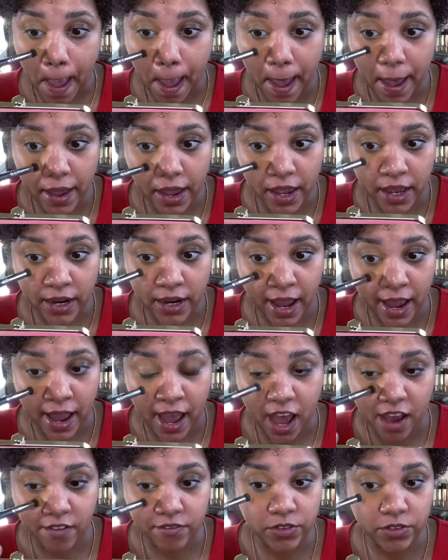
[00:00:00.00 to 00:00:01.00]
And I
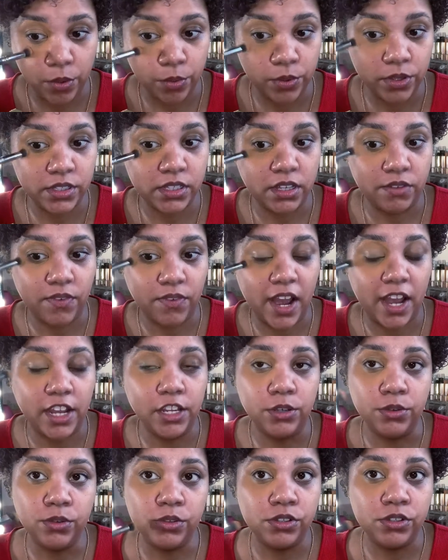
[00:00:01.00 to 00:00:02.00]
have noticed if I
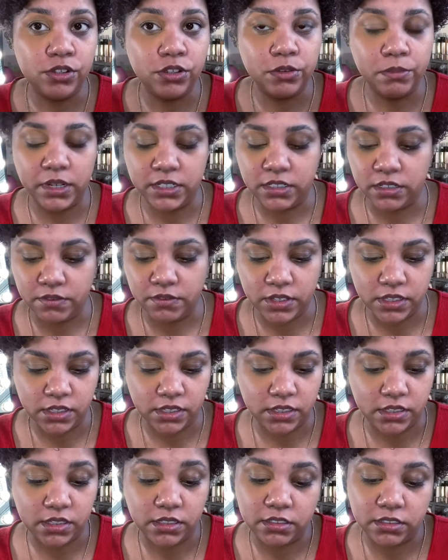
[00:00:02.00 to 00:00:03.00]
use too much of this
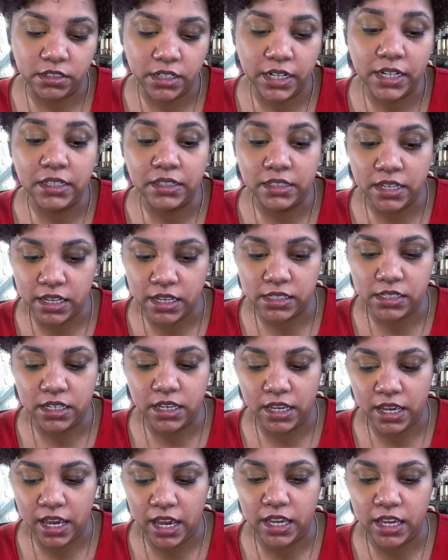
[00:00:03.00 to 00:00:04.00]
concealer, it does get
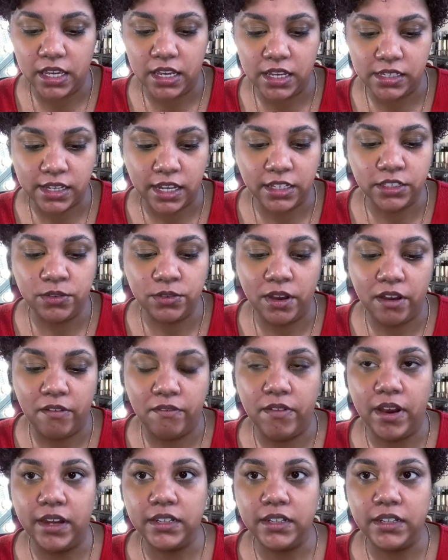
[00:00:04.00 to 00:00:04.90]
cakey because I do have fine